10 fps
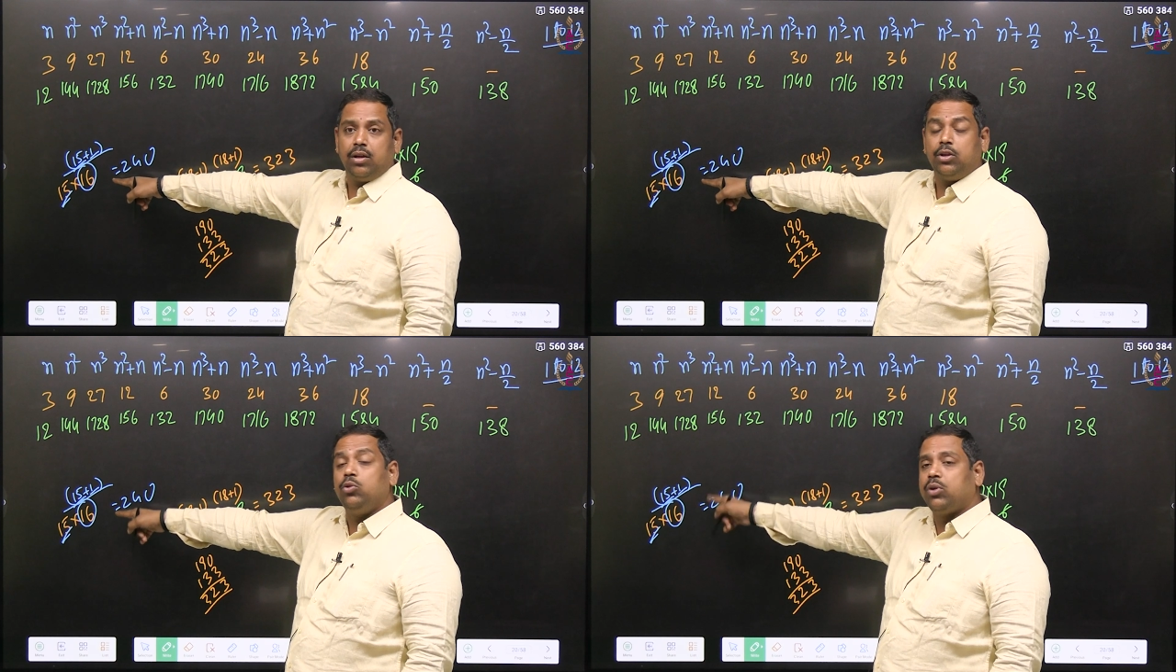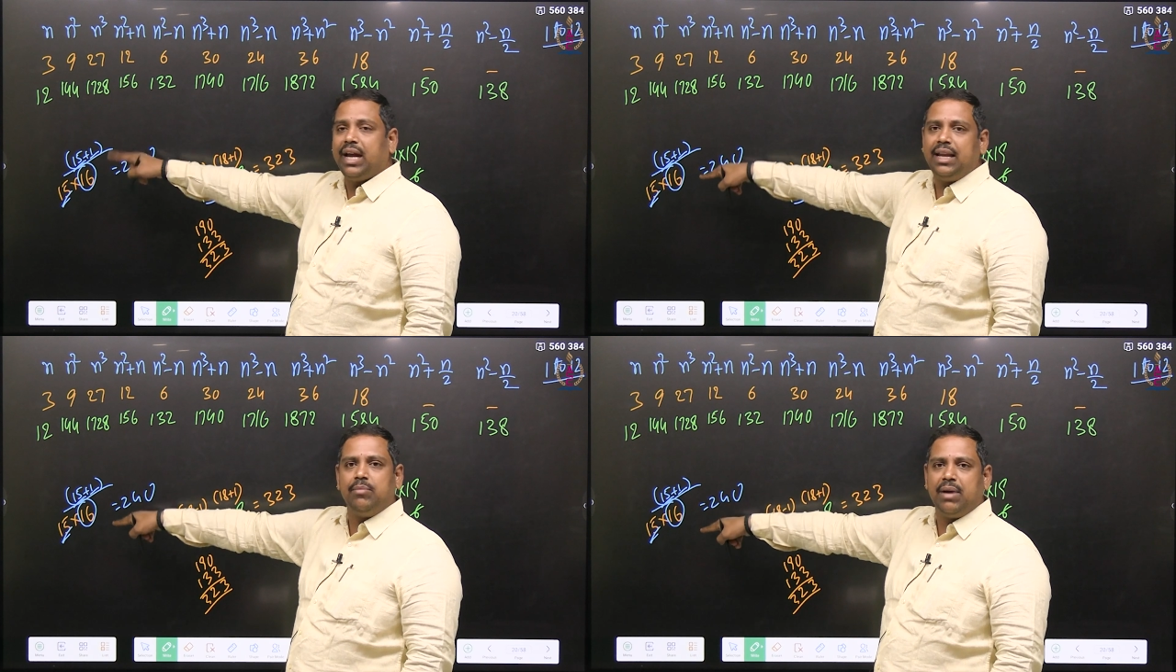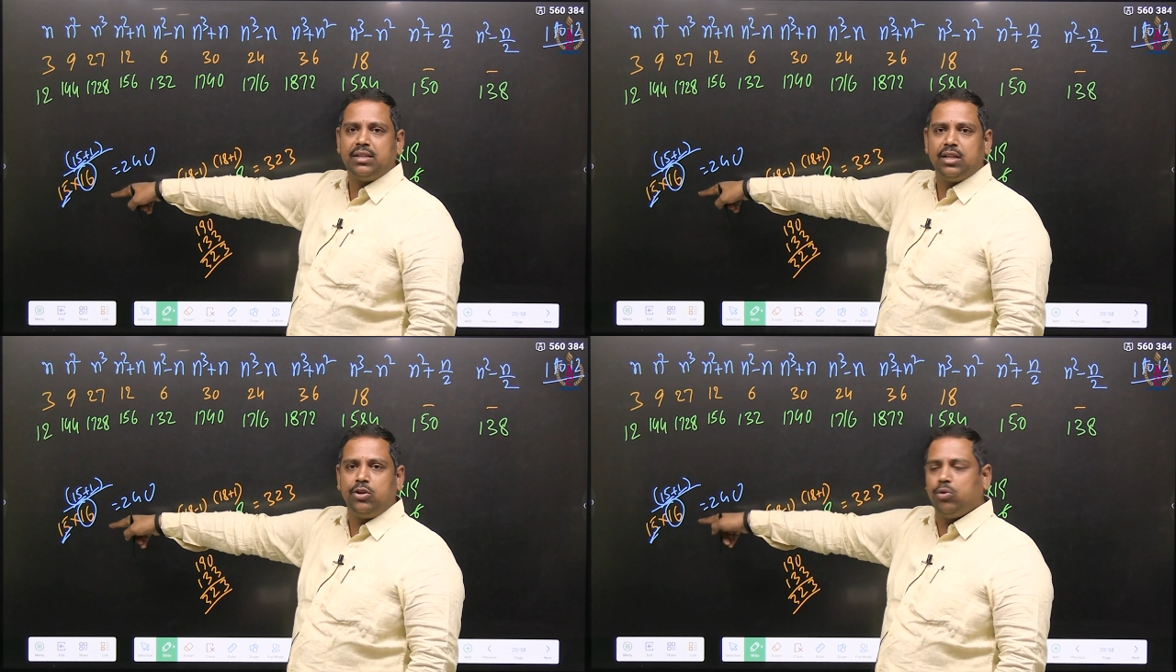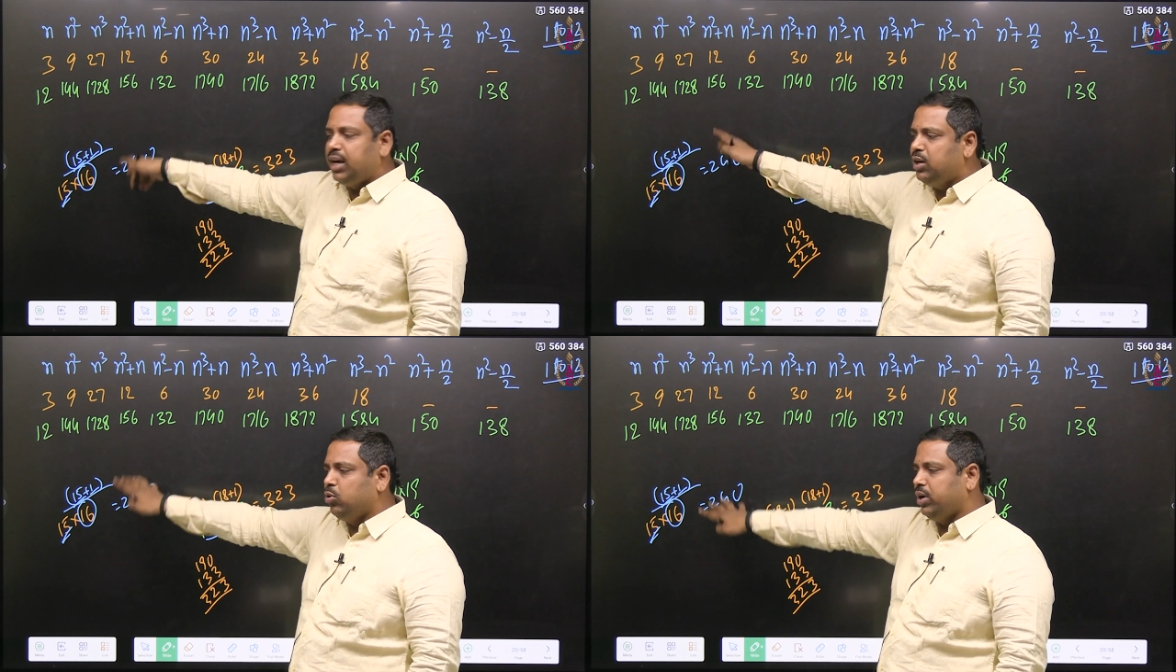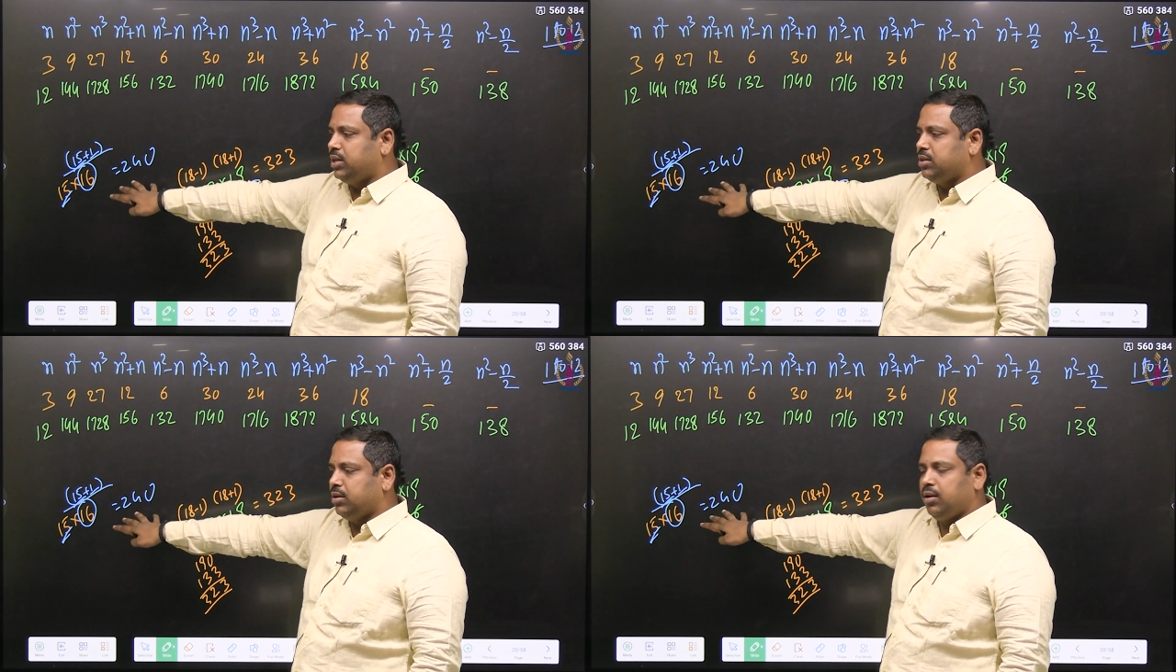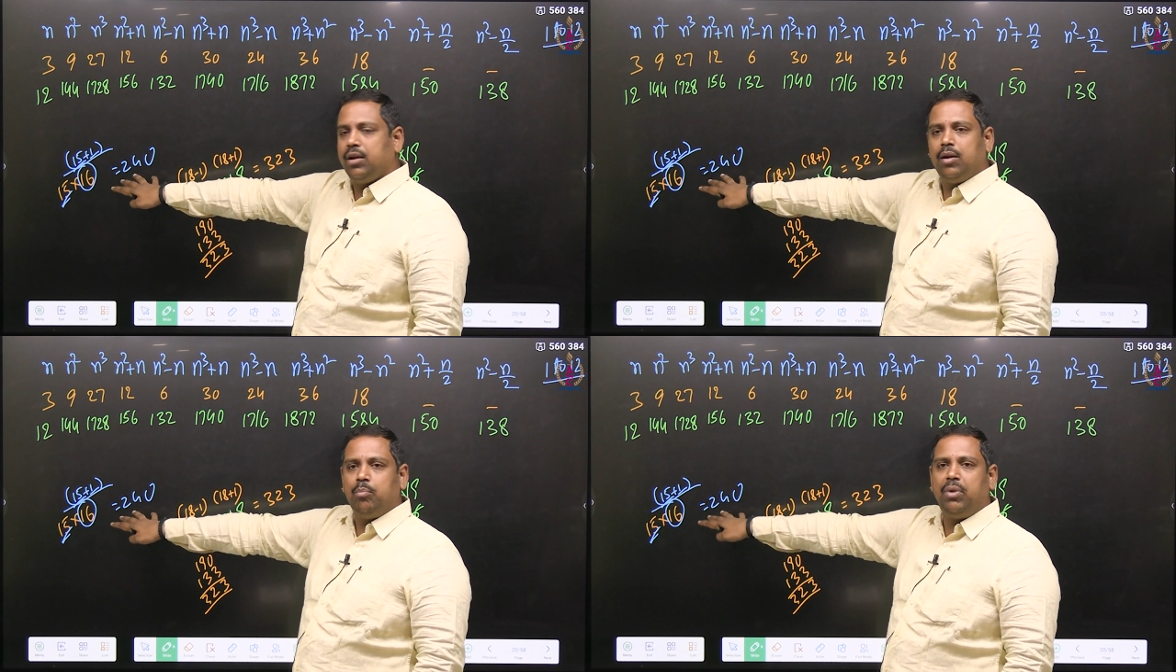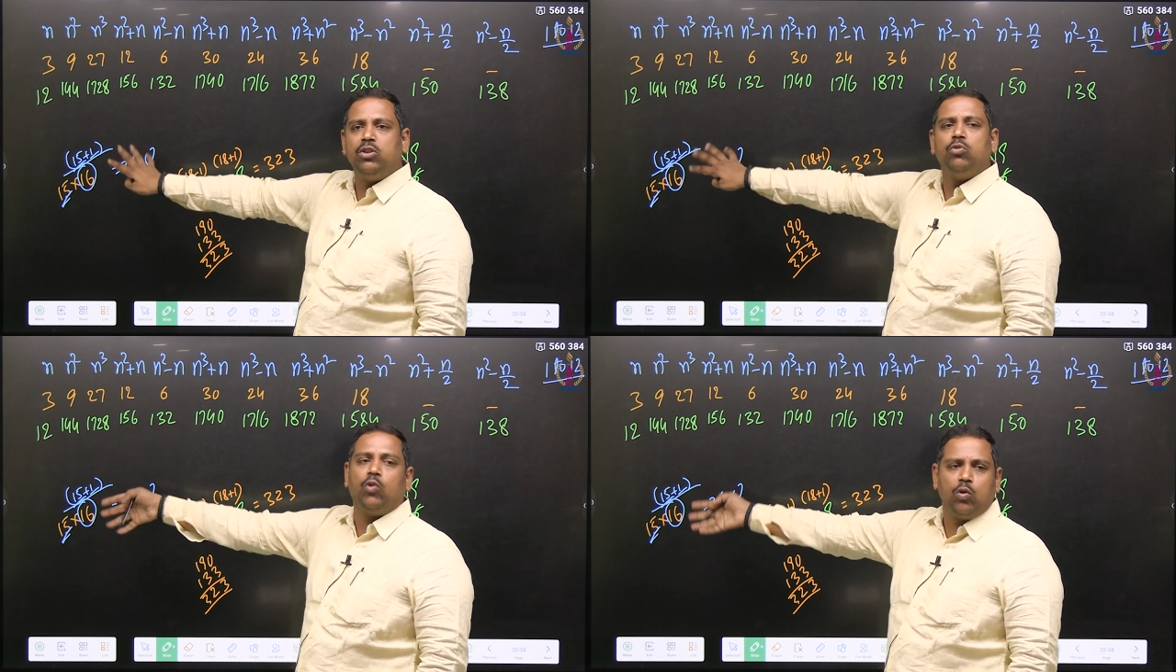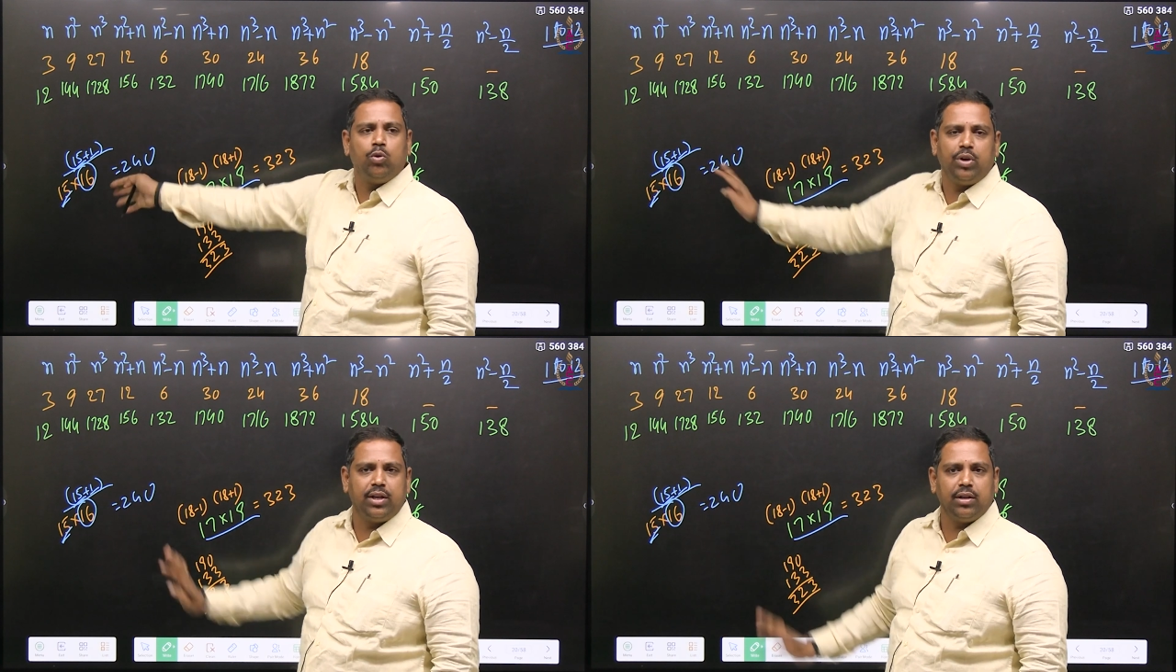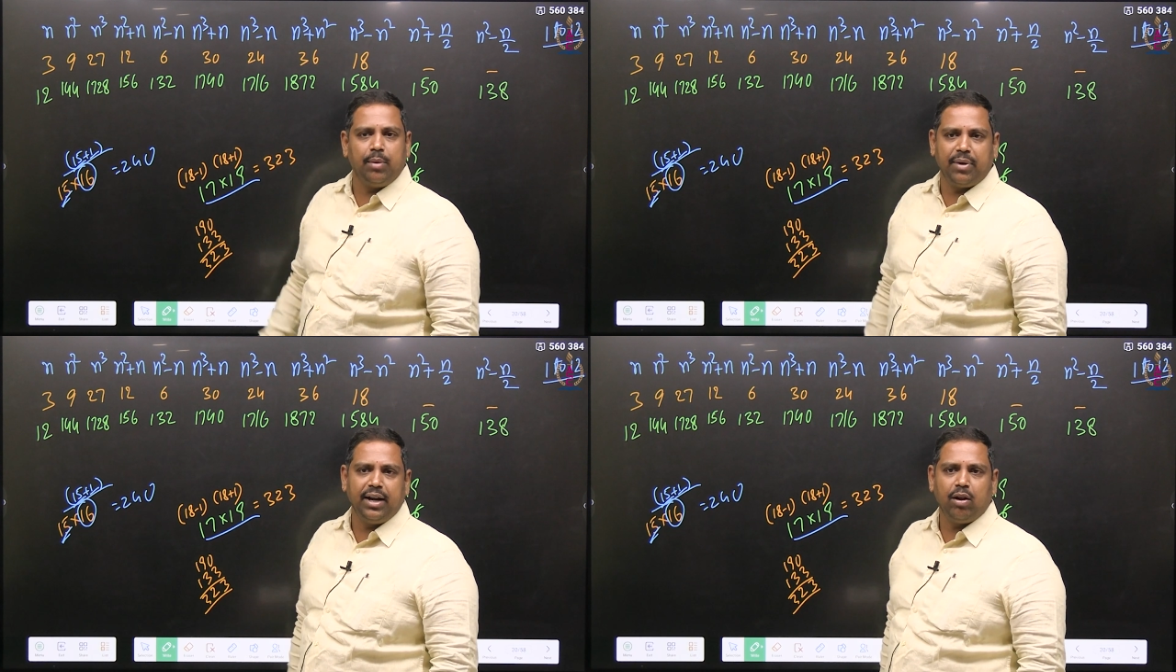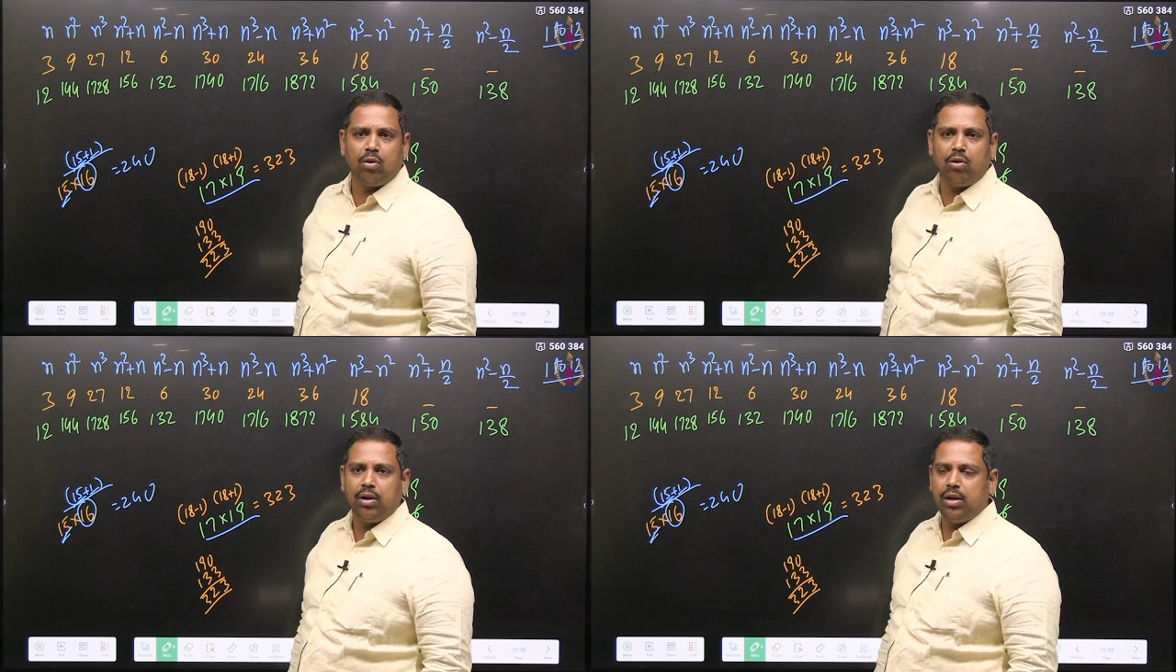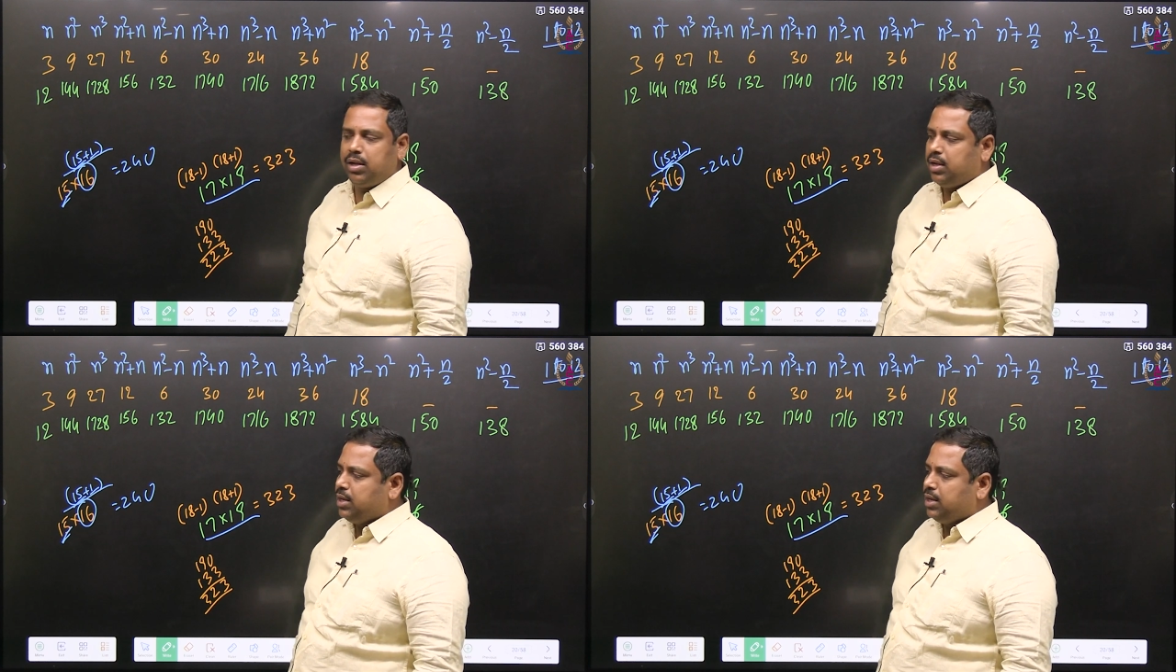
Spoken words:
You can imagine, you can do it, but you won't do it. Am I right or wrong?